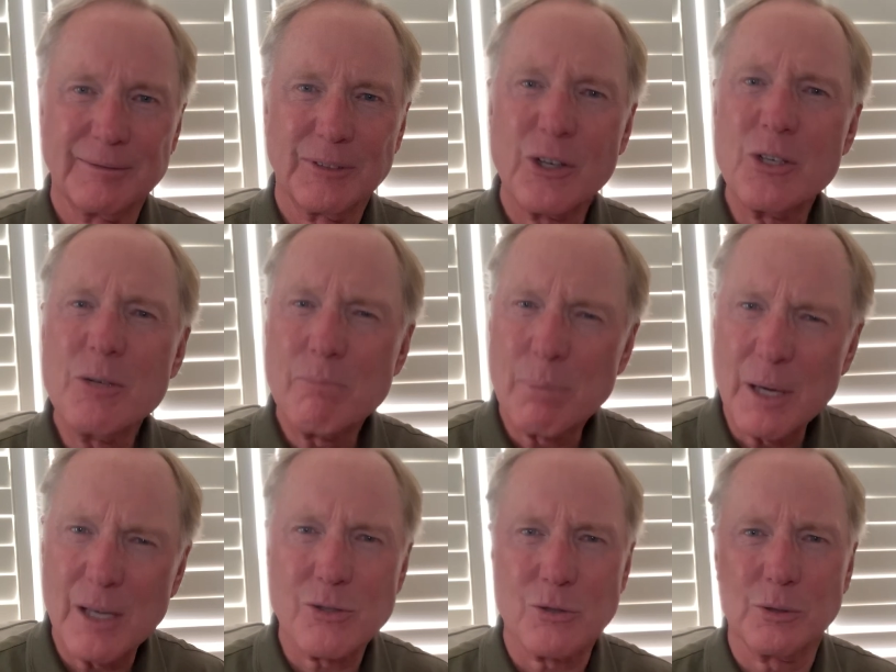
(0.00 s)
Are you
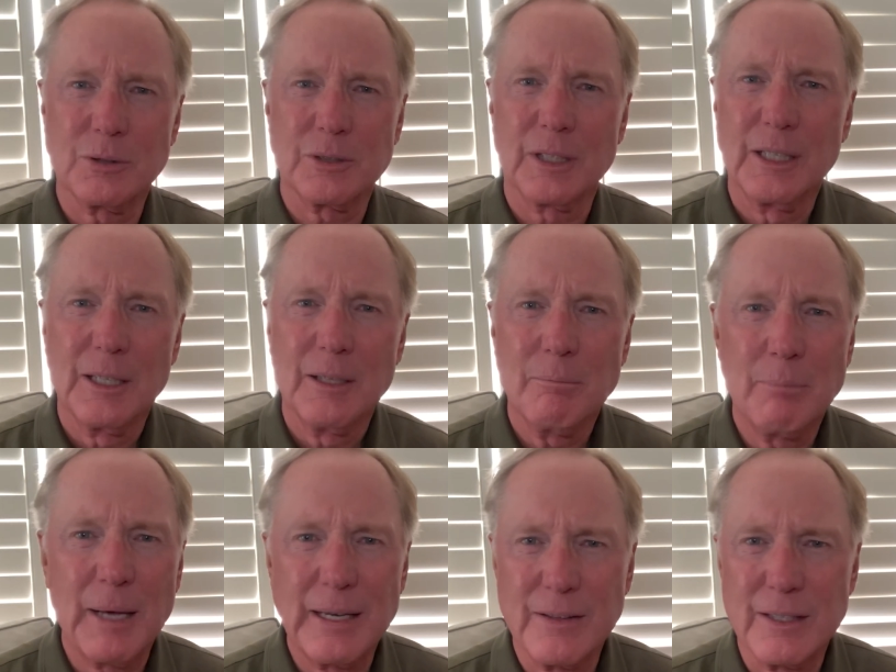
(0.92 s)
puzzled
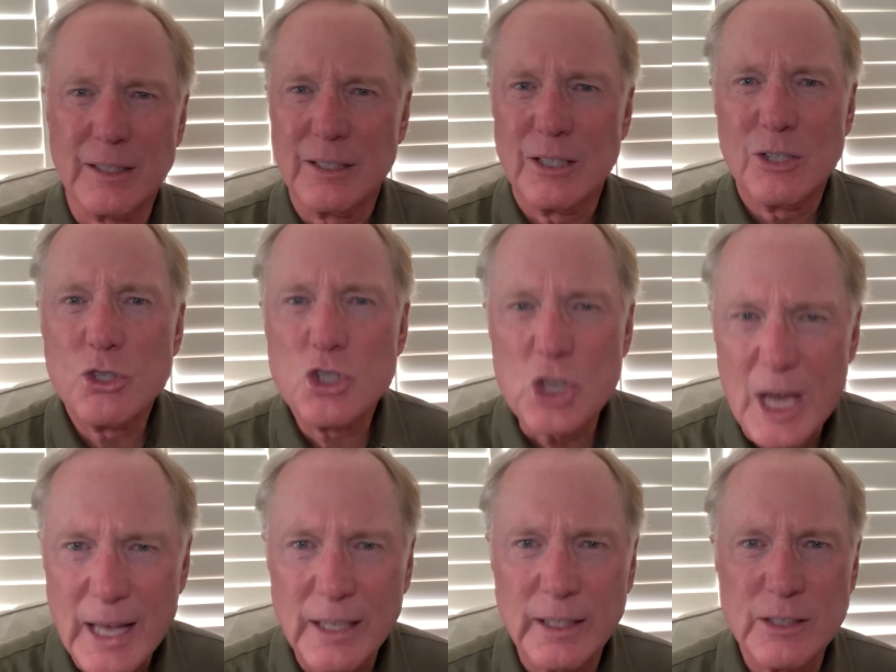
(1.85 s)
by the
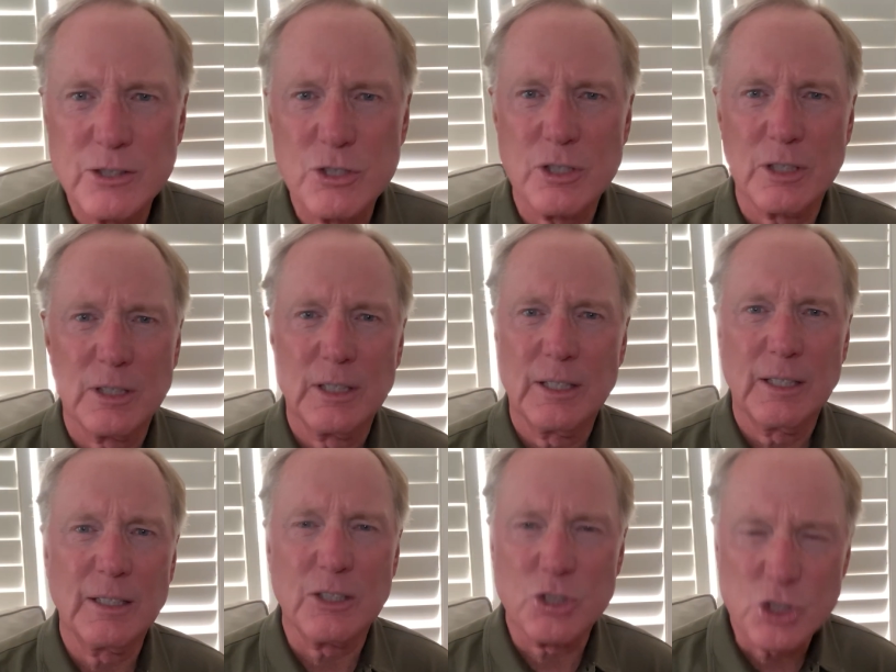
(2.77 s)
challenge
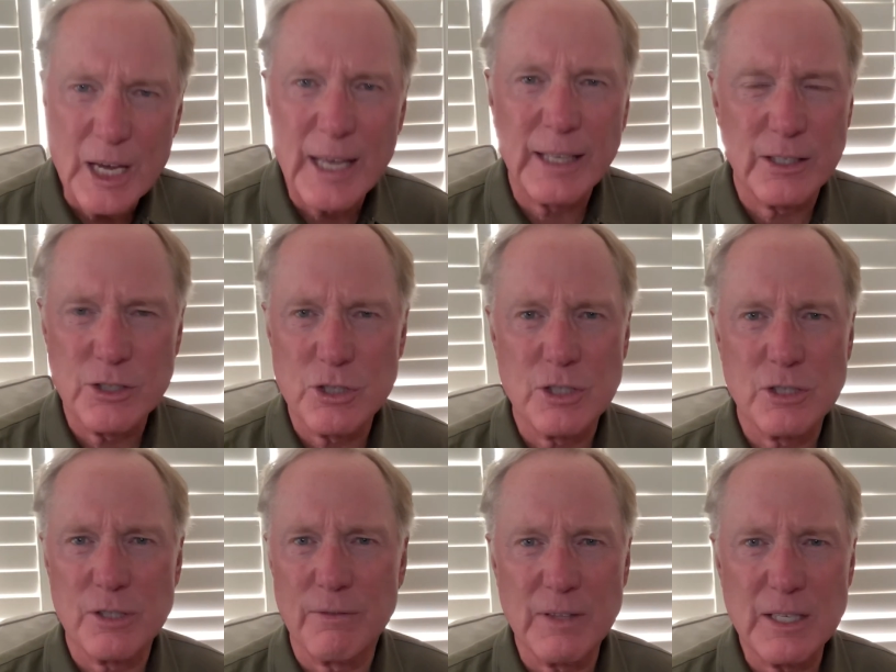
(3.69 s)
and the challenges
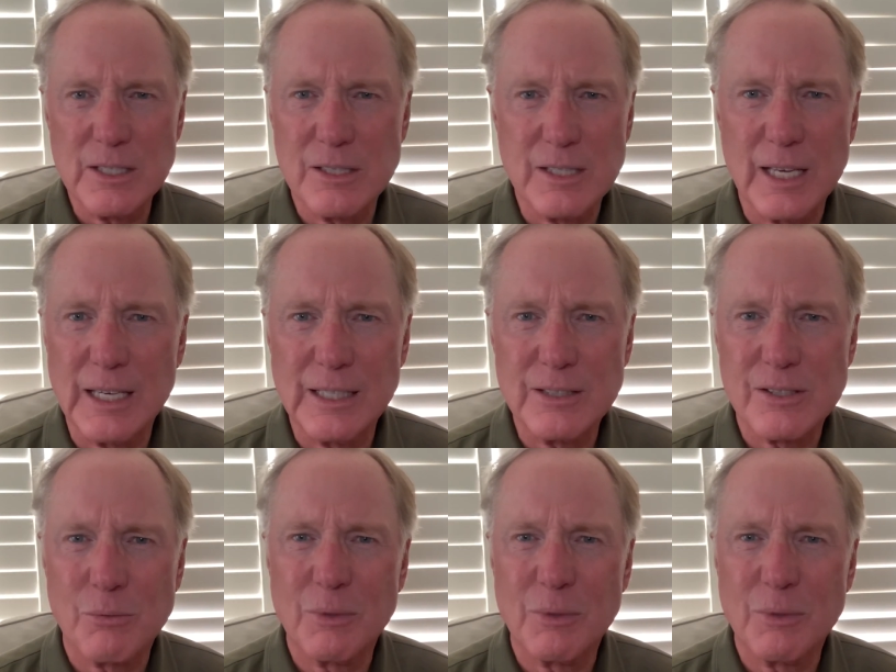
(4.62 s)
of these days?